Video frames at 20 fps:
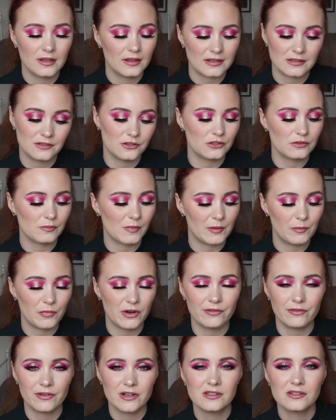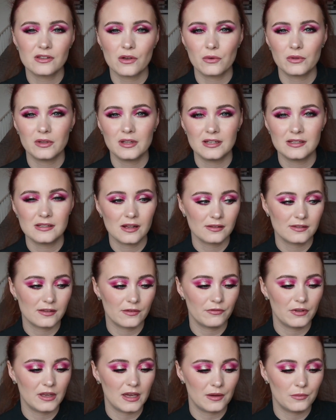That's just my preference. So it's not
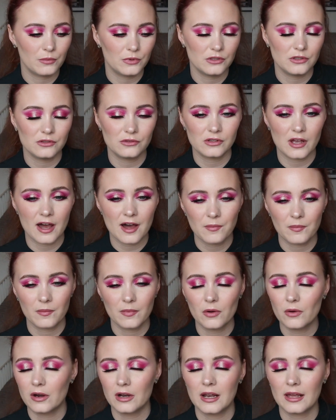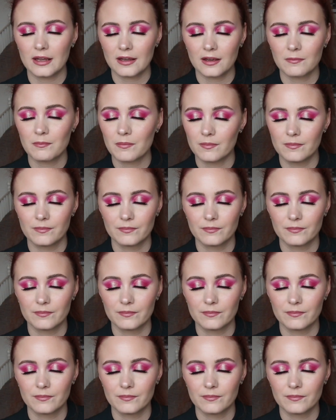something I would use up, or like